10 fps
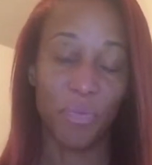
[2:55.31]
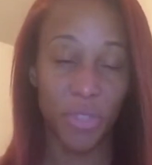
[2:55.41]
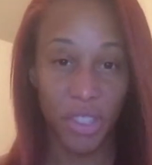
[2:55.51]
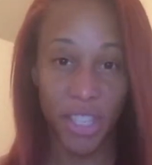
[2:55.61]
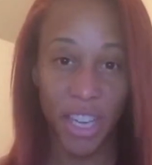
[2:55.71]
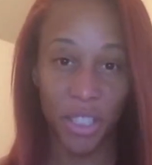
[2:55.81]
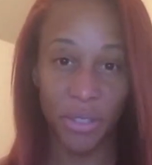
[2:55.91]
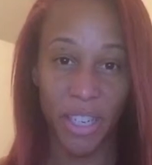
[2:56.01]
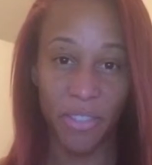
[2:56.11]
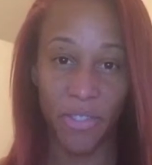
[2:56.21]

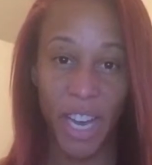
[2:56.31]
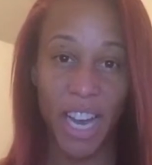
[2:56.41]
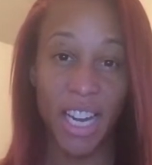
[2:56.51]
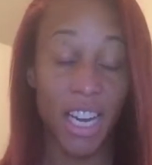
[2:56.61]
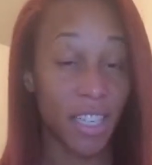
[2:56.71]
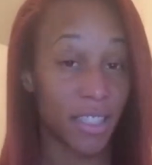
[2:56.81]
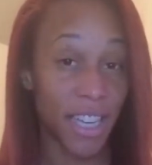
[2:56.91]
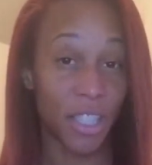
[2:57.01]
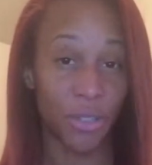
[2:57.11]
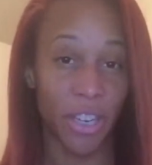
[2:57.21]
saturated fat,
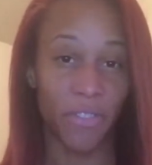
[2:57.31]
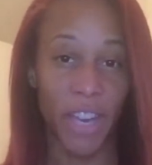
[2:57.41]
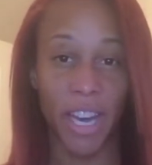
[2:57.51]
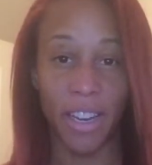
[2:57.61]
unsaturated fat,